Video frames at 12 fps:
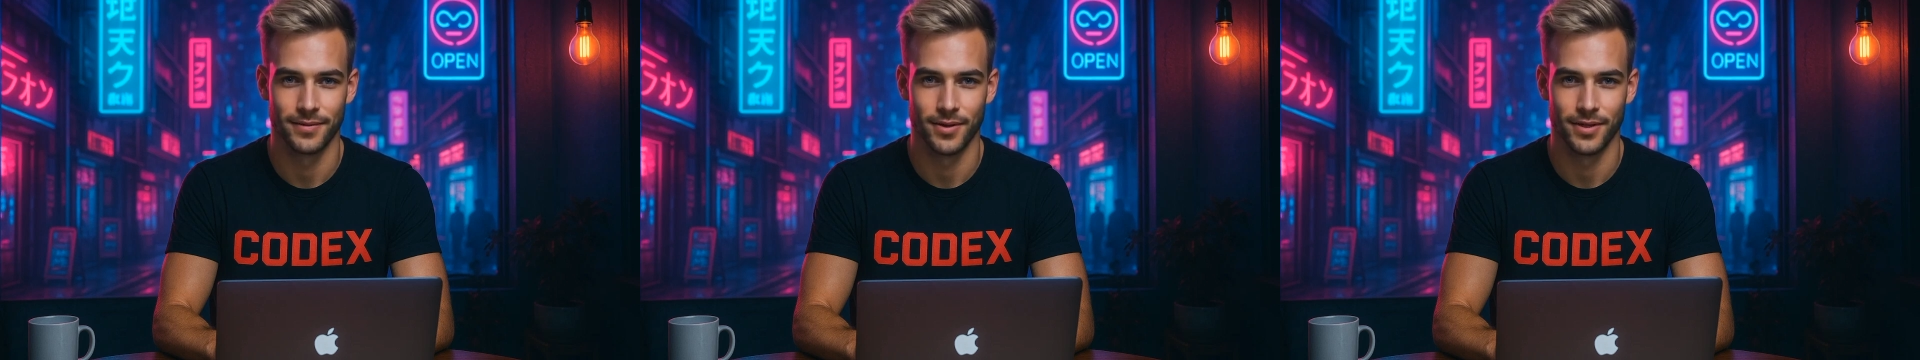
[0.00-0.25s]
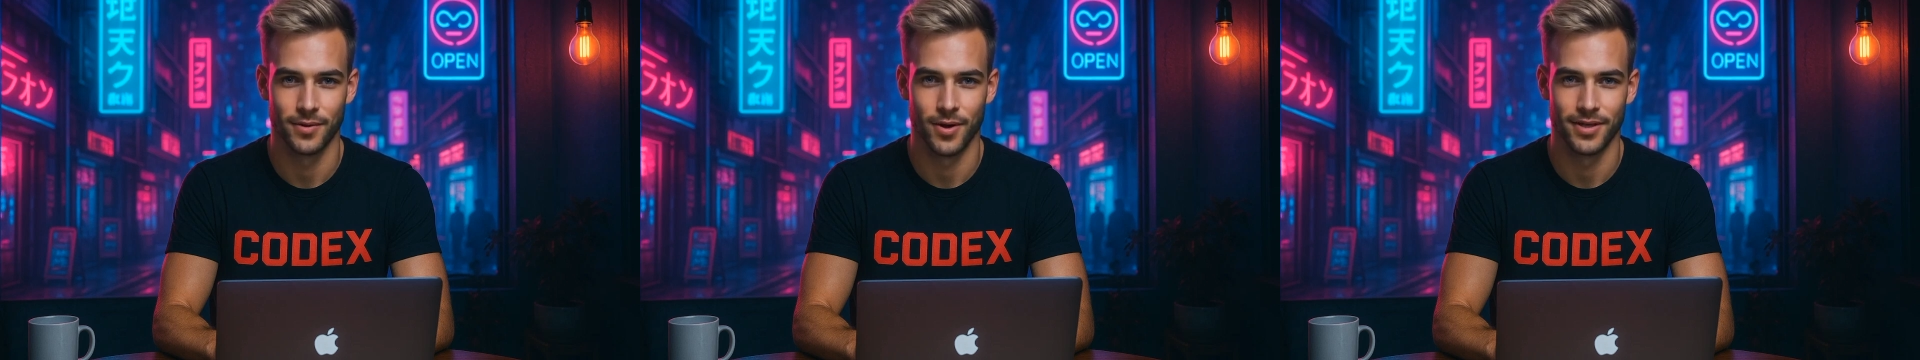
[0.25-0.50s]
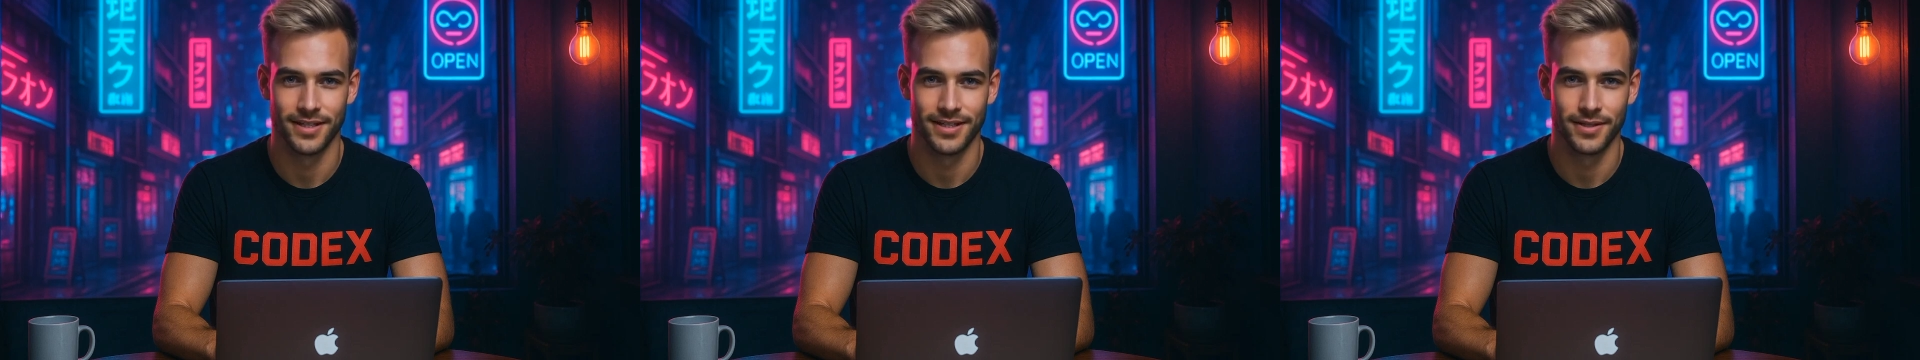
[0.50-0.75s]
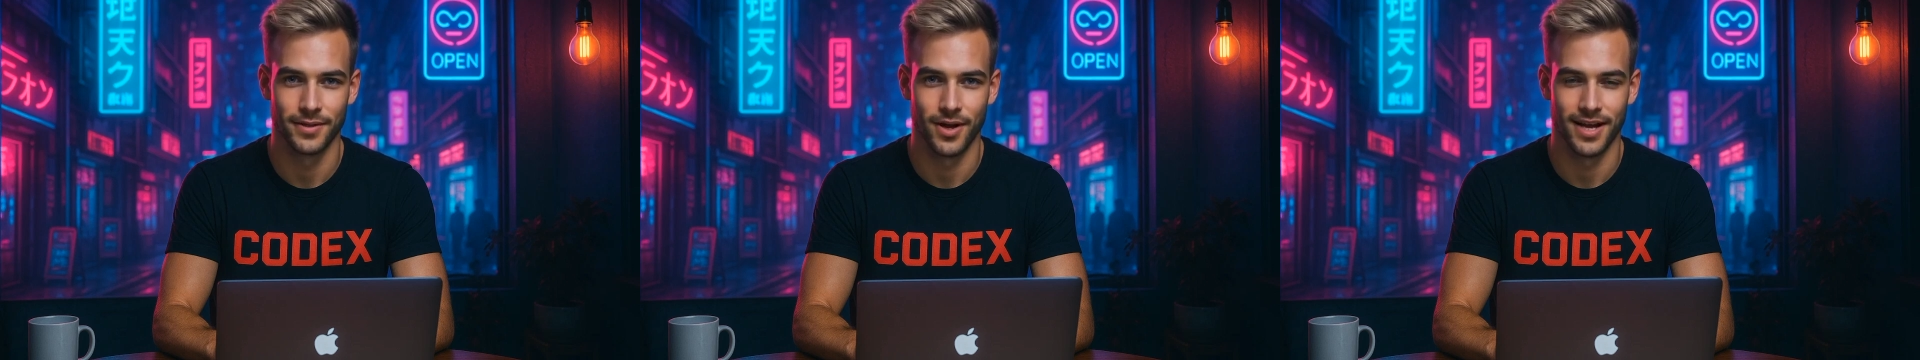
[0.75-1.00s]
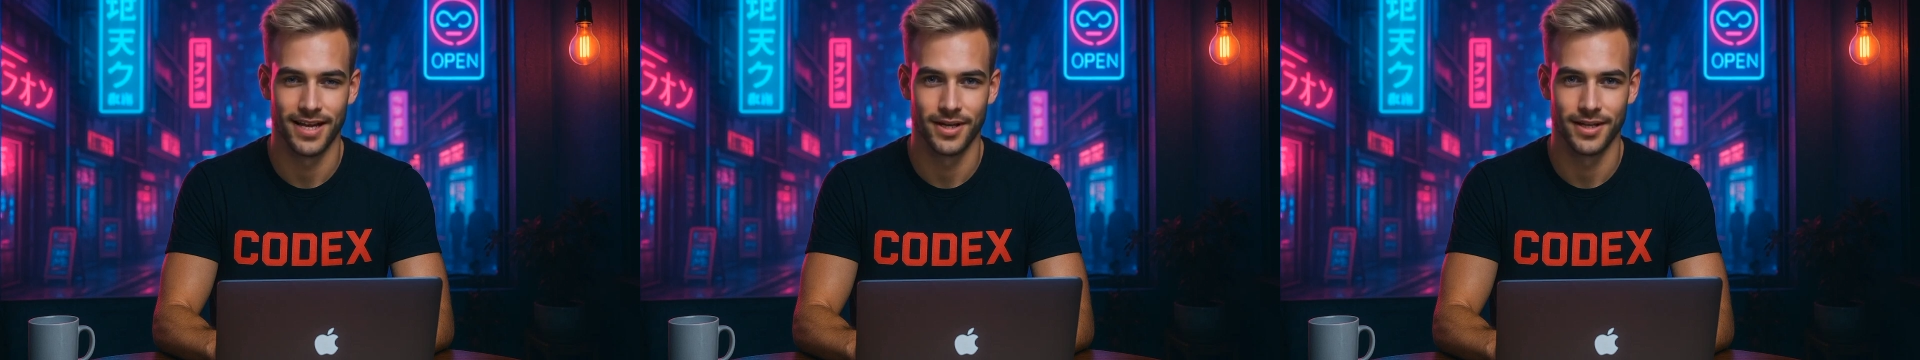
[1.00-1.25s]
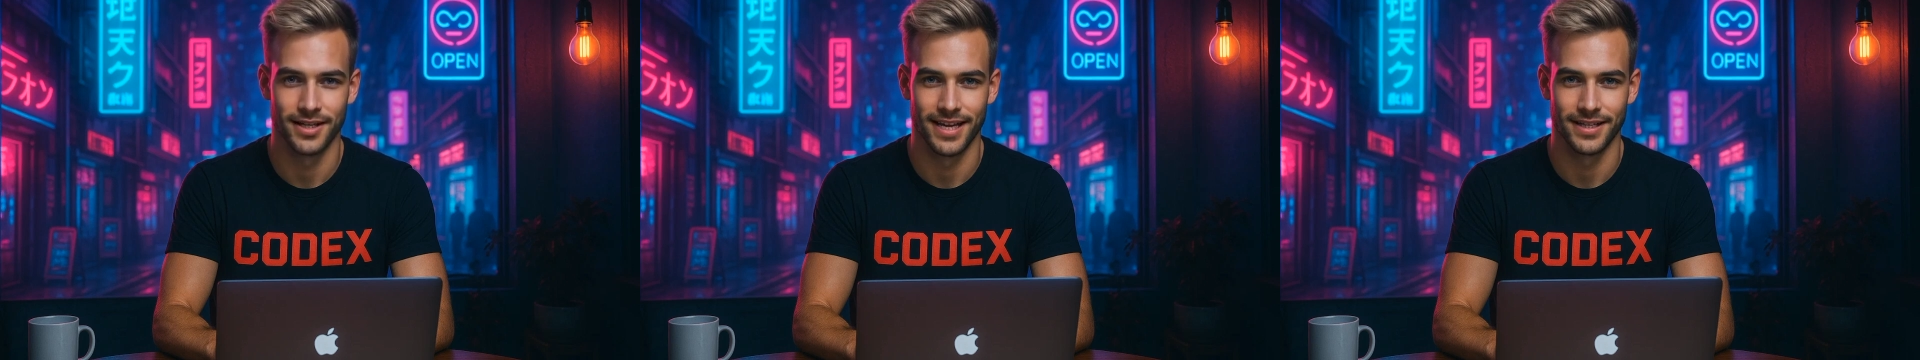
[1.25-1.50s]
but once it's
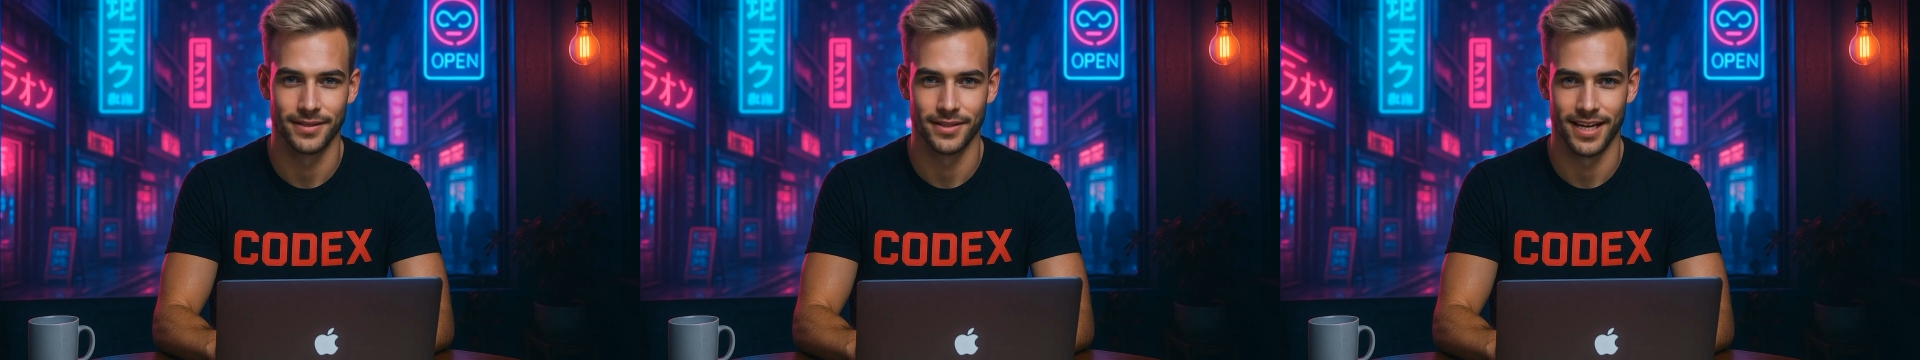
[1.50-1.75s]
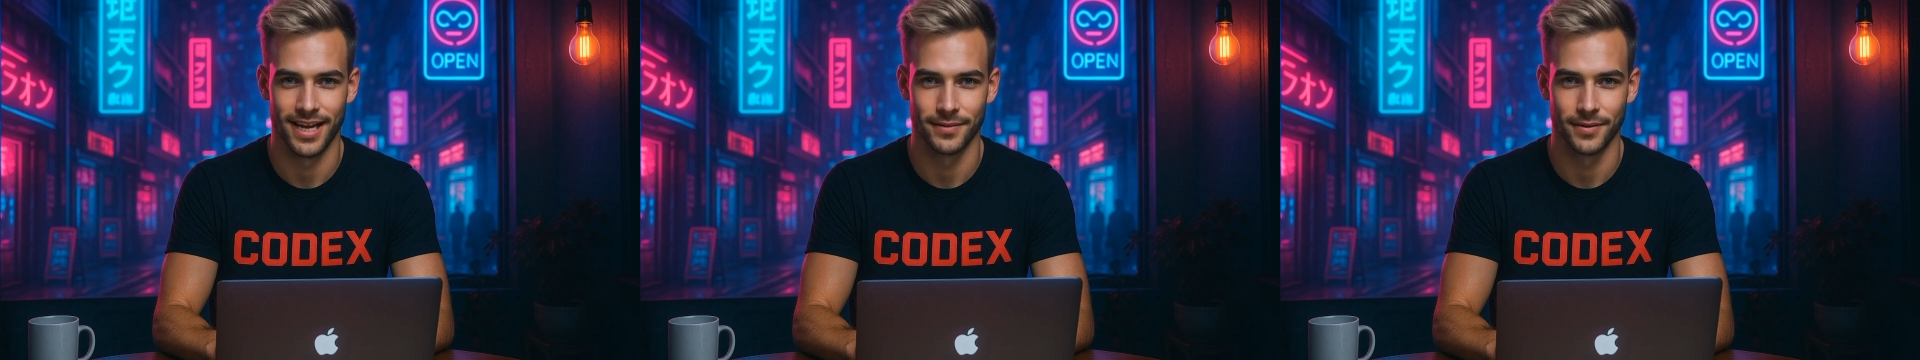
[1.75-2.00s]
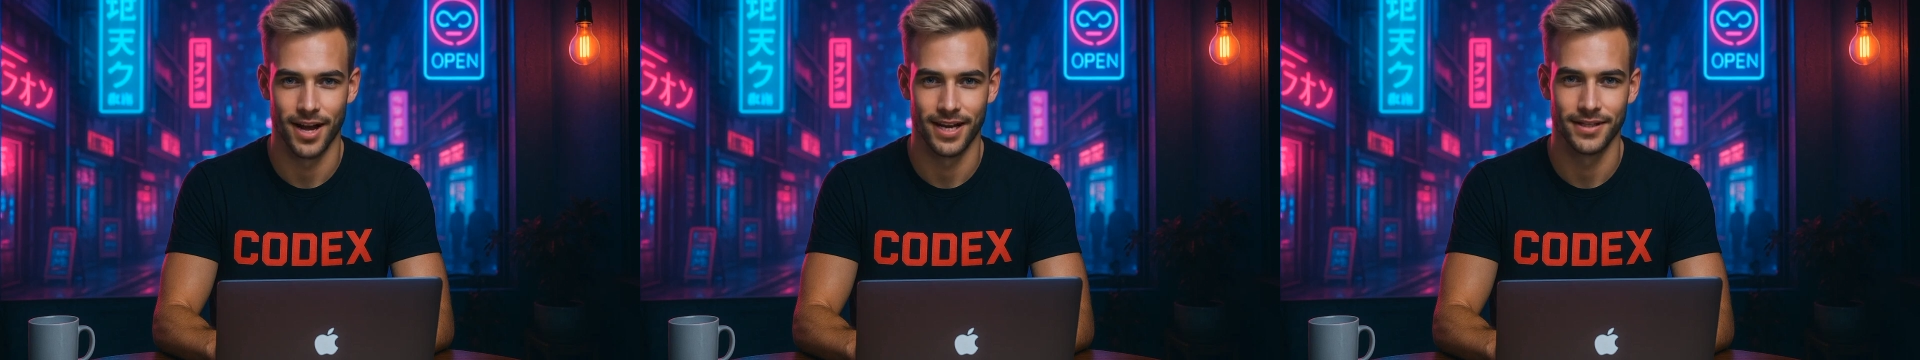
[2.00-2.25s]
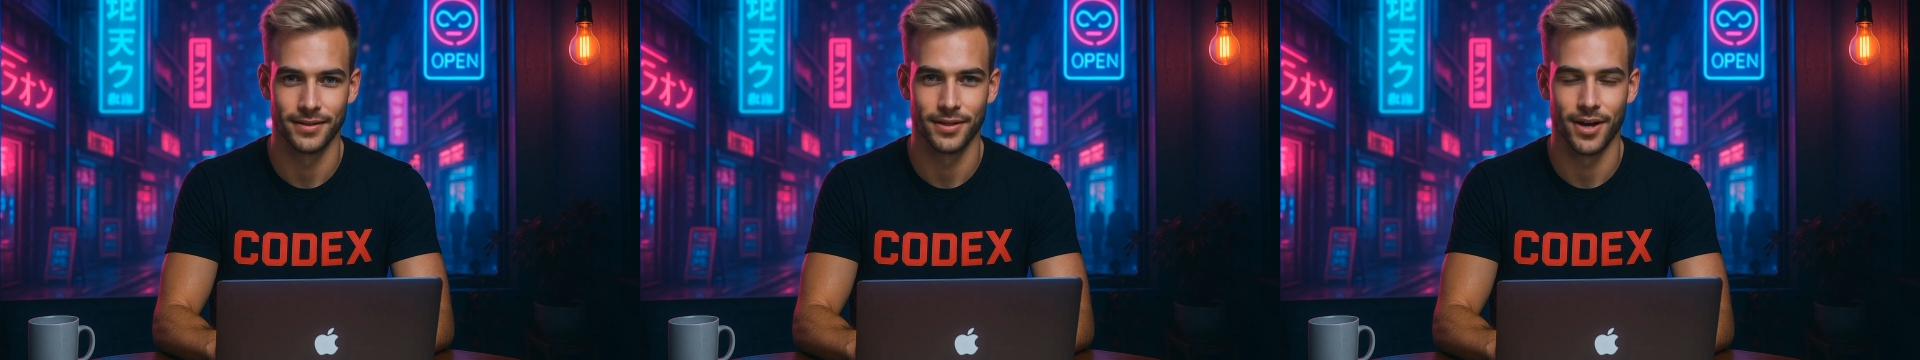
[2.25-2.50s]
working, it's sandbox